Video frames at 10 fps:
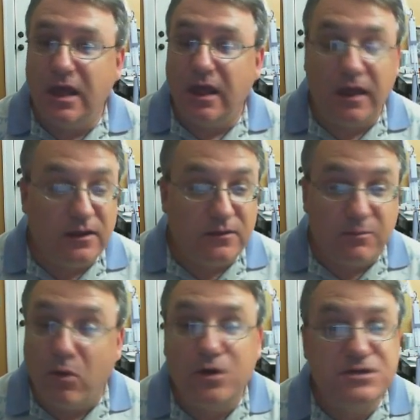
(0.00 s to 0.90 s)
and the
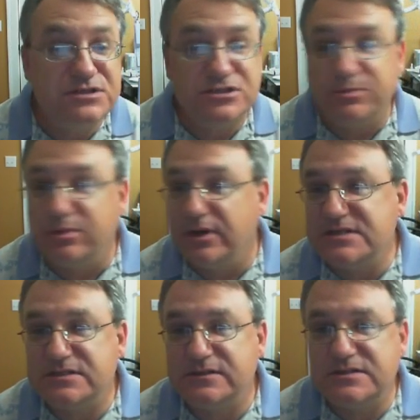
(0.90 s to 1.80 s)
points that you bring
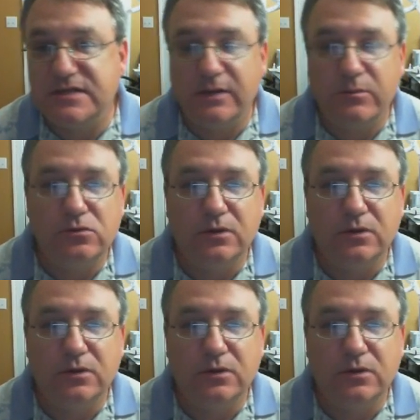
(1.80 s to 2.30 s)
to the table.